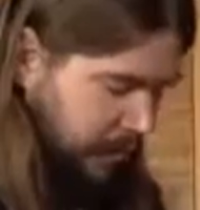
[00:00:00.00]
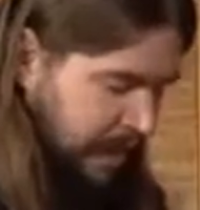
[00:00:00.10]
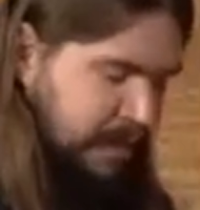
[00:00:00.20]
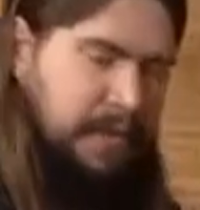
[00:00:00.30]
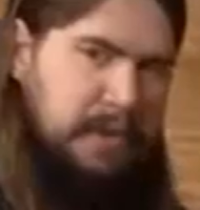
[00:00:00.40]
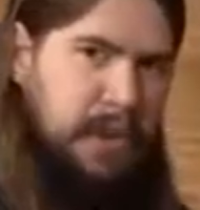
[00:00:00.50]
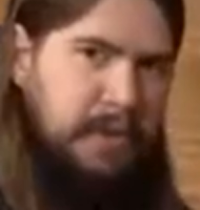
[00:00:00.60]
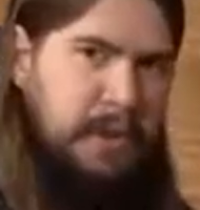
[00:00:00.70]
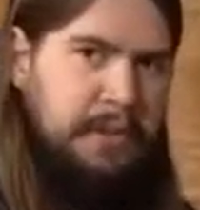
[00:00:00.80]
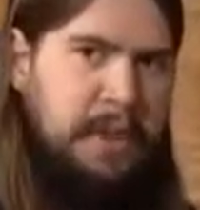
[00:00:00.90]
the fancy
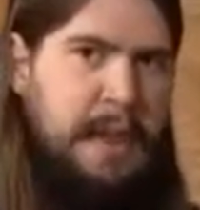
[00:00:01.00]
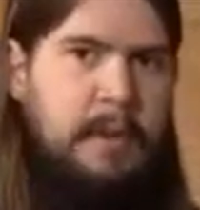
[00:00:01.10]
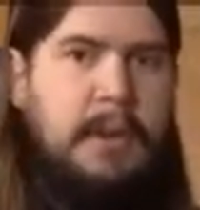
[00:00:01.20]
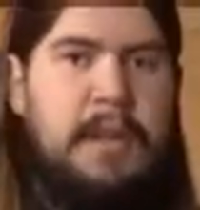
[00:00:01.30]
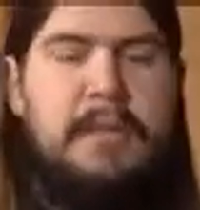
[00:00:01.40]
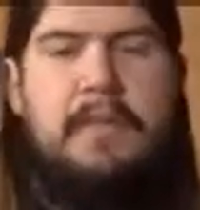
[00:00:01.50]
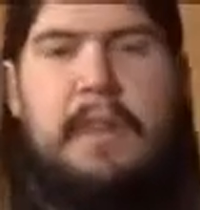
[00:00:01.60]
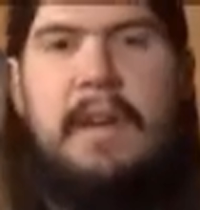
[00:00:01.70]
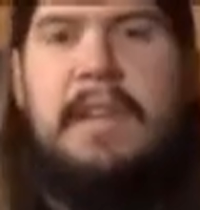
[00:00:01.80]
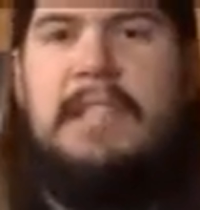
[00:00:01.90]
stuff on the scabbard is
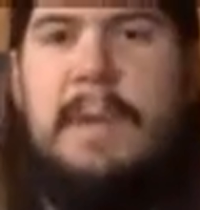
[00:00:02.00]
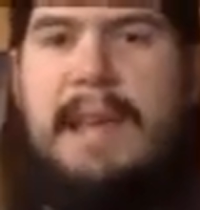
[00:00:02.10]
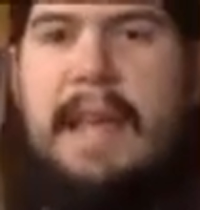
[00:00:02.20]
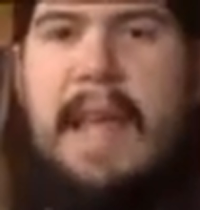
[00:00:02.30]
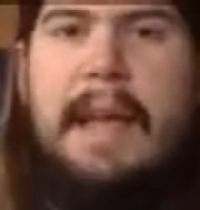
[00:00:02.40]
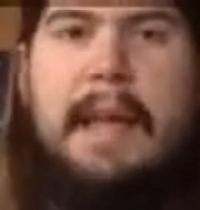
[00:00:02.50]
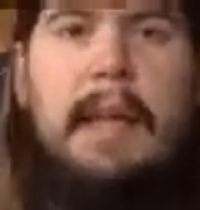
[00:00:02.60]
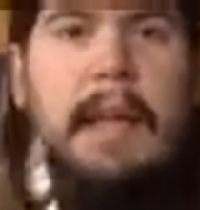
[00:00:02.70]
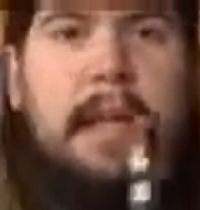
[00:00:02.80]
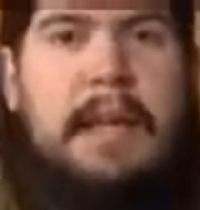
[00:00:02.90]
sitting next to my leg.
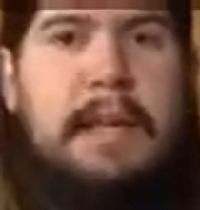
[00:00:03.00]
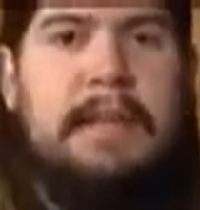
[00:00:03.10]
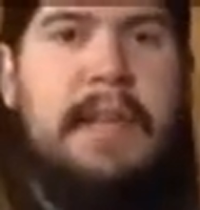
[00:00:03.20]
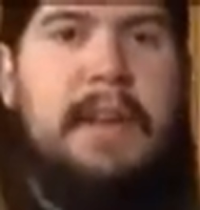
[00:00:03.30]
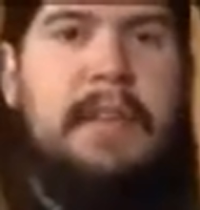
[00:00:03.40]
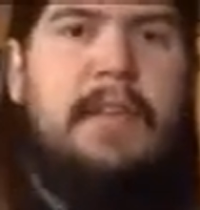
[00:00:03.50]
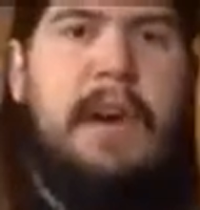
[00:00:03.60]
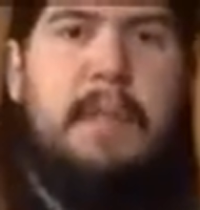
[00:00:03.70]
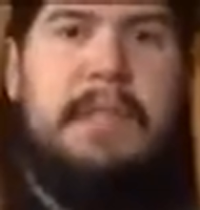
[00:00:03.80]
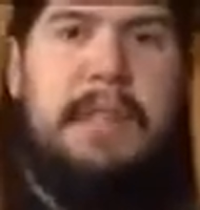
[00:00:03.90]
Instead of, if
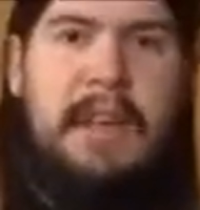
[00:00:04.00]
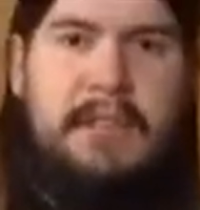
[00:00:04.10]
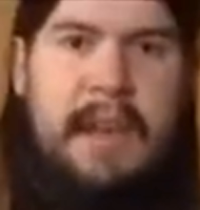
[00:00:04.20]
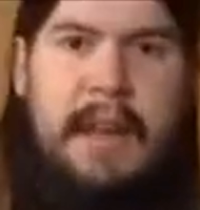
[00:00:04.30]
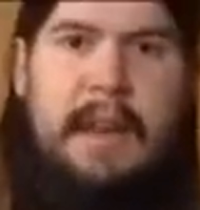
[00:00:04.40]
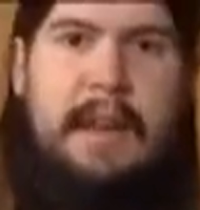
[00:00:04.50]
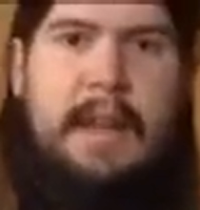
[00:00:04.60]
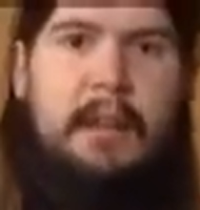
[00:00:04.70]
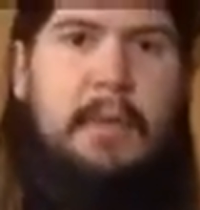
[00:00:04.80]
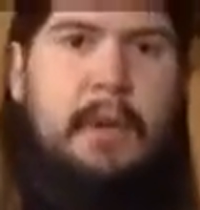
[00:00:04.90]
I was
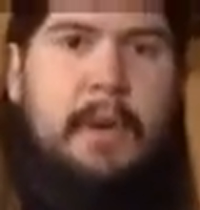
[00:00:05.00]
left-handed, it would